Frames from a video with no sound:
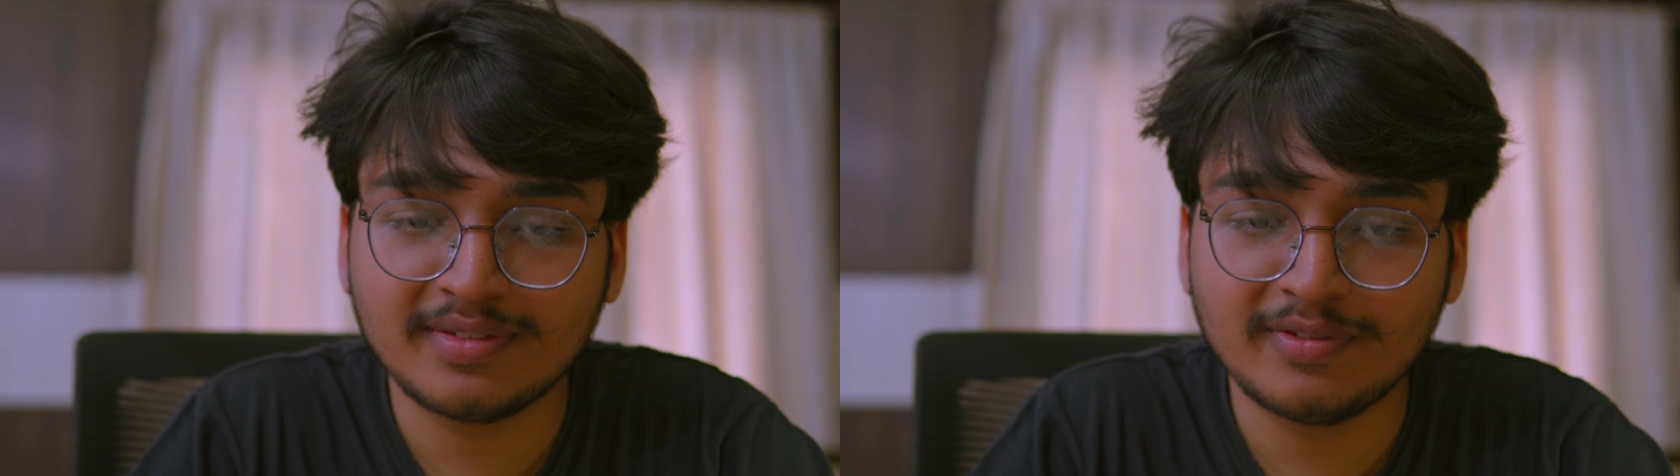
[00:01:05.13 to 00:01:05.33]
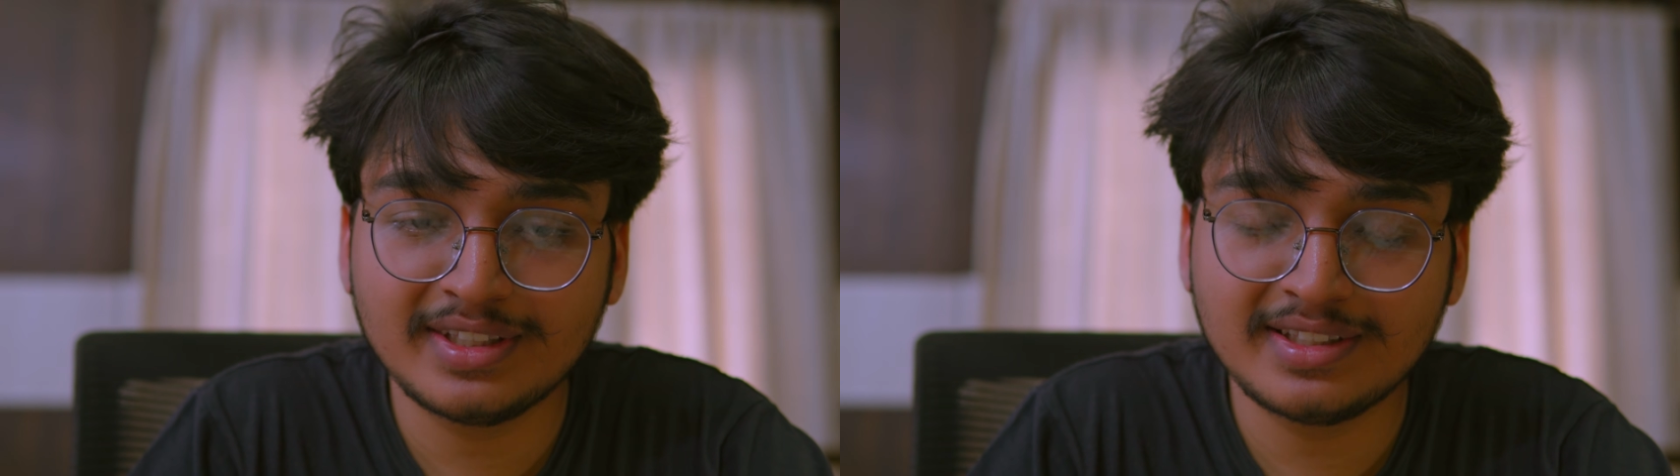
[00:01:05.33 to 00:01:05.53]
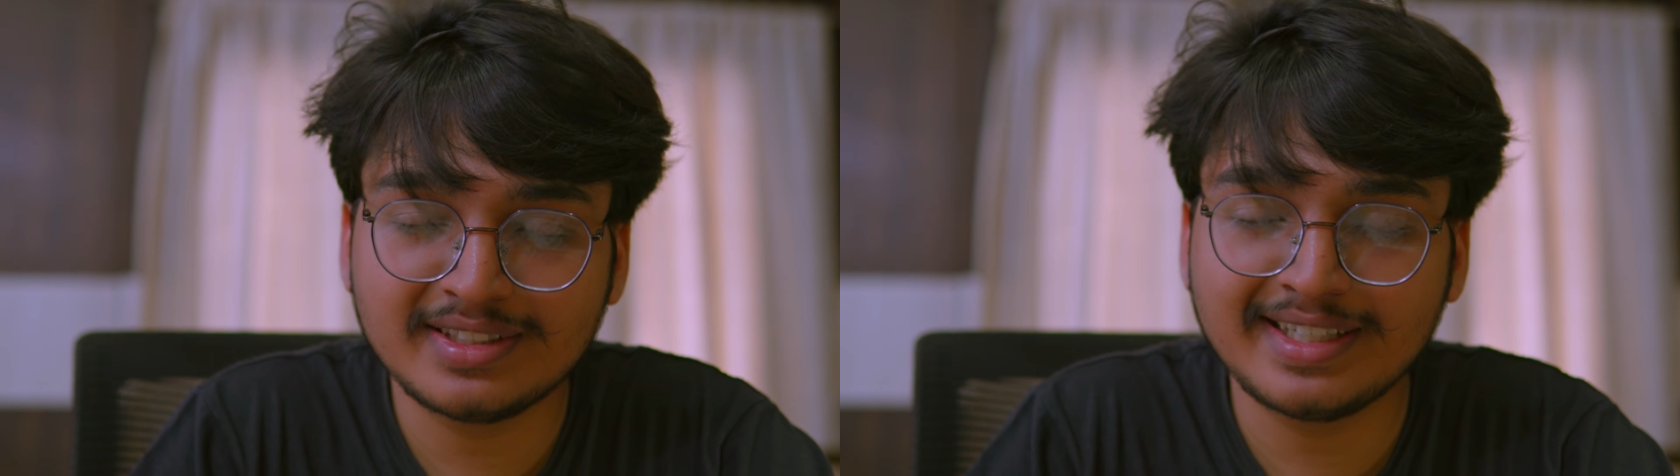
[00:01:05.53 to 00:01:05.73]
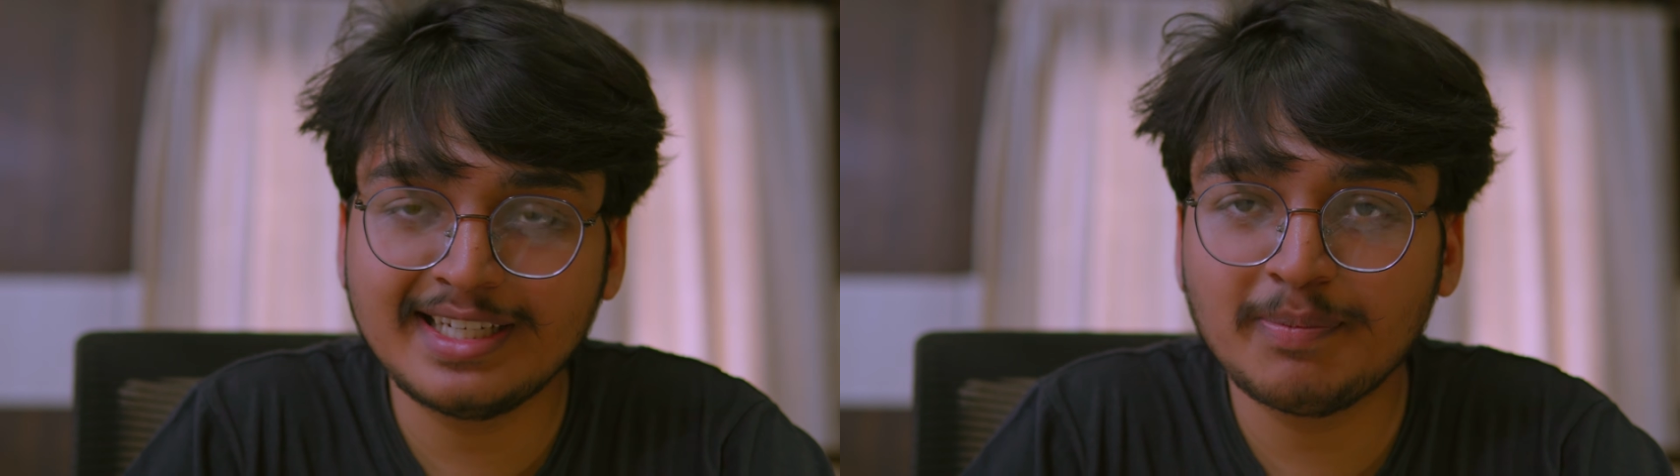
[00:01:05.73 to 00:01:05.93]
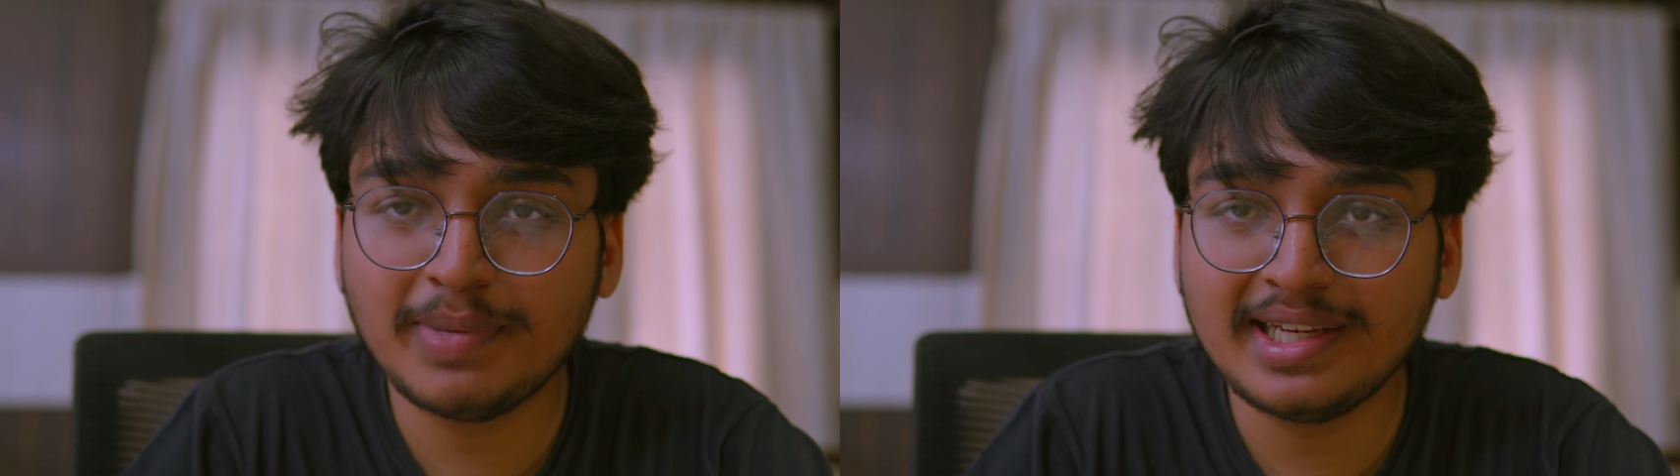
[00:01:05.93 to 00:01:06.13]
with
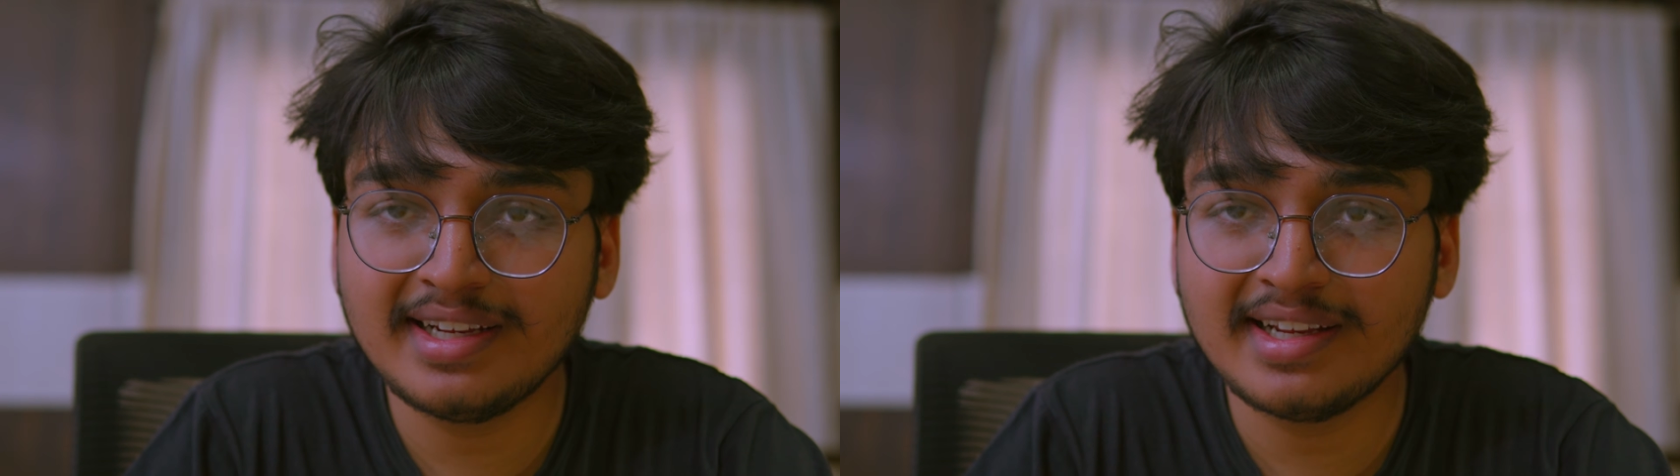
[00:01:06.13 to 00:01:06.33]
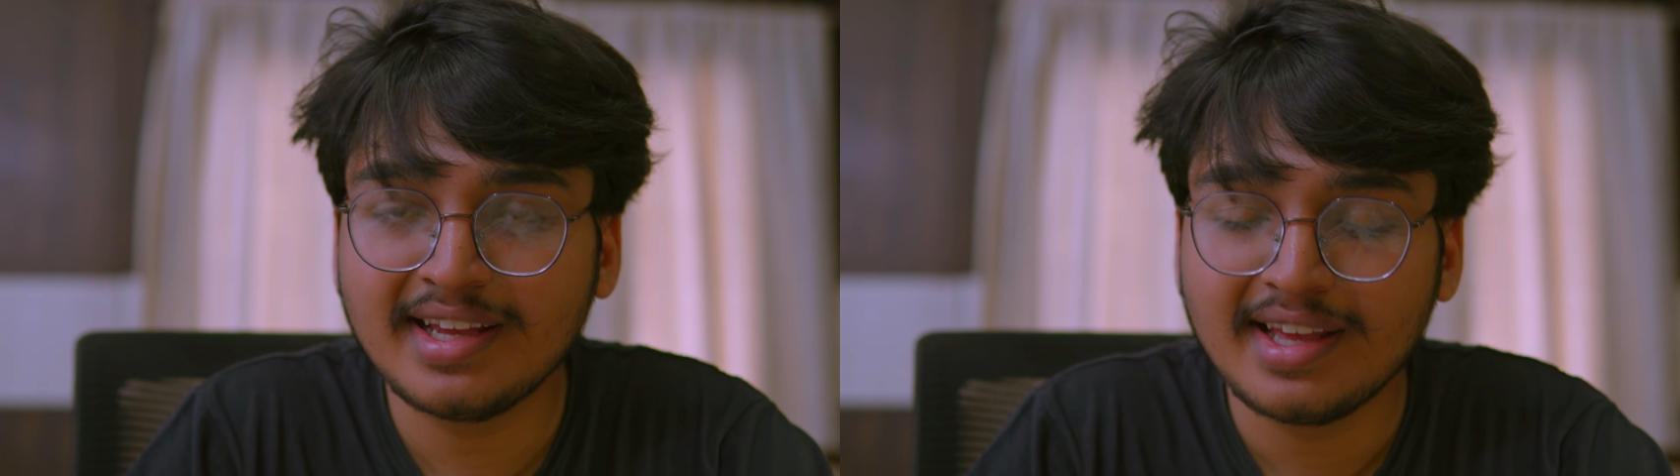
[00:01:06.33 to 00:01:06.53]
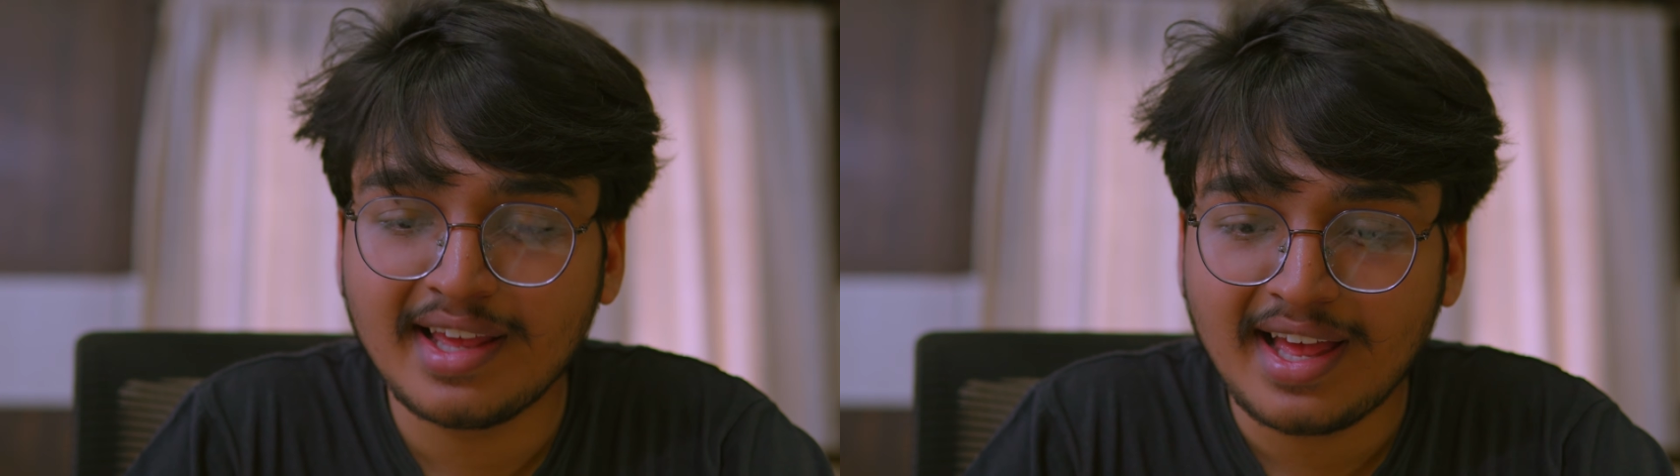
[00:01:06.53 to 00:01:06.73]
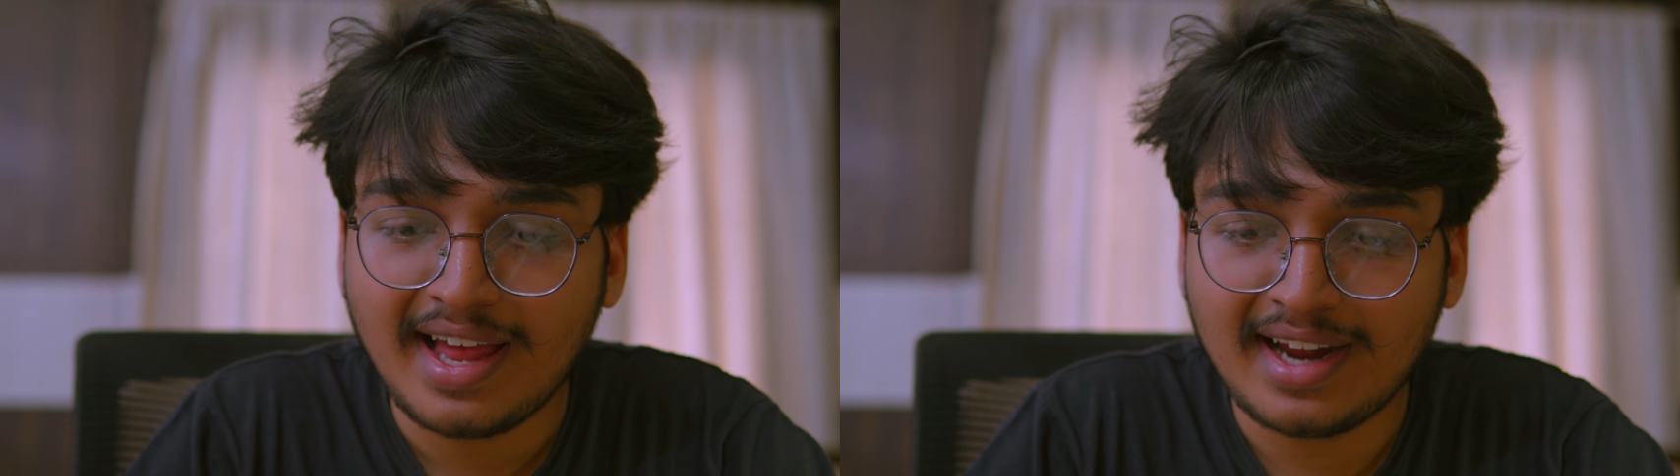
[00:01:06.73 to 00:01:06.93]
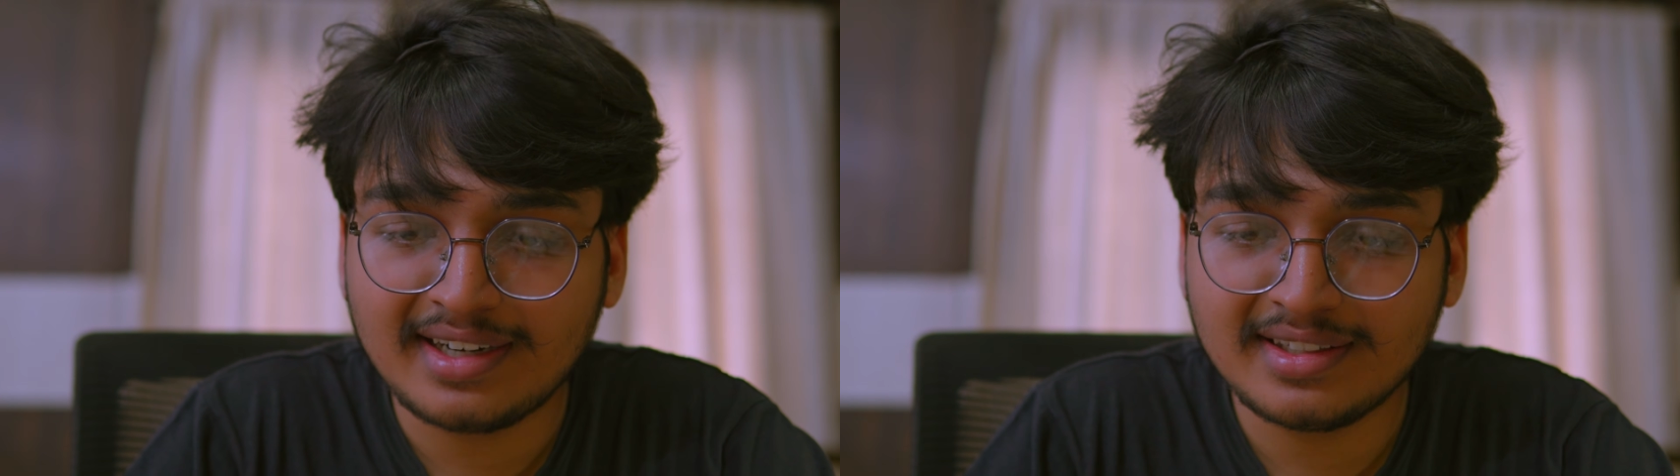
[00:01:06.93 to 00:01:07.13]
screenplay
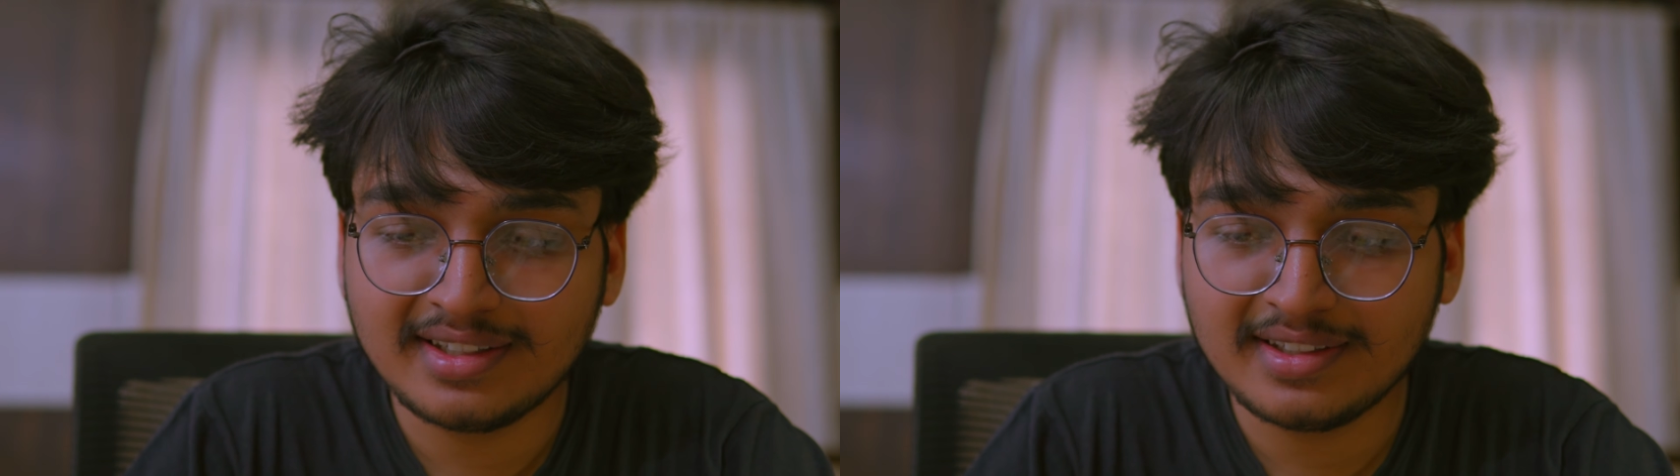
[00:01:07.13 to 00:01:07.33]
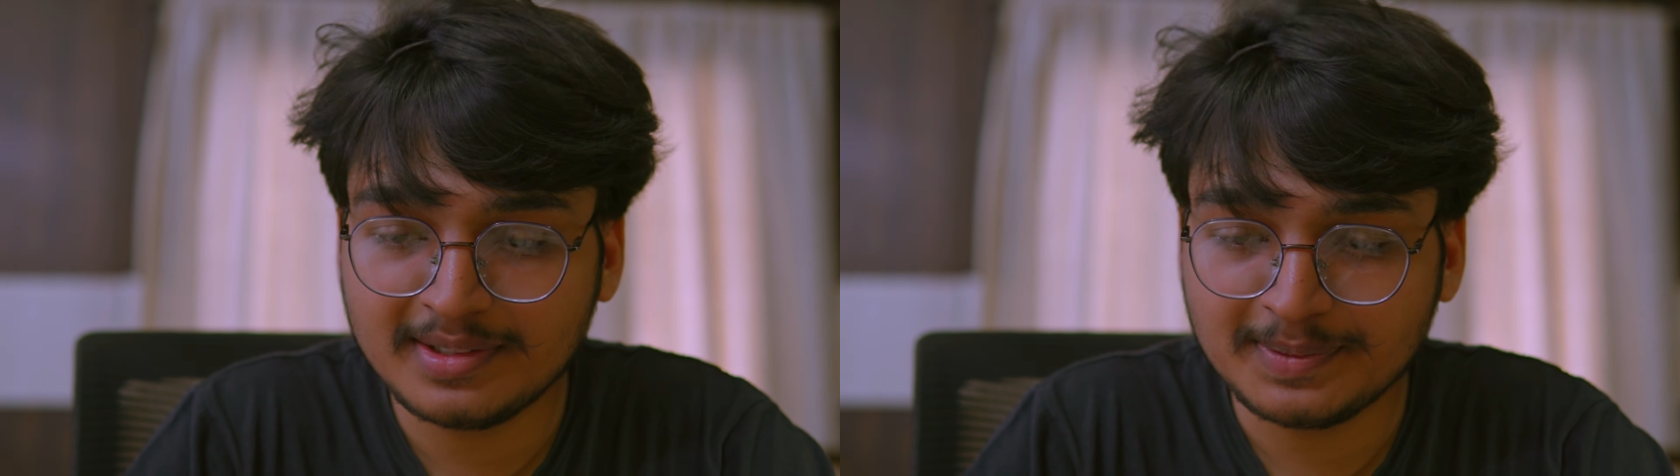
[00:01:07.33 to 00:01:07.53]
and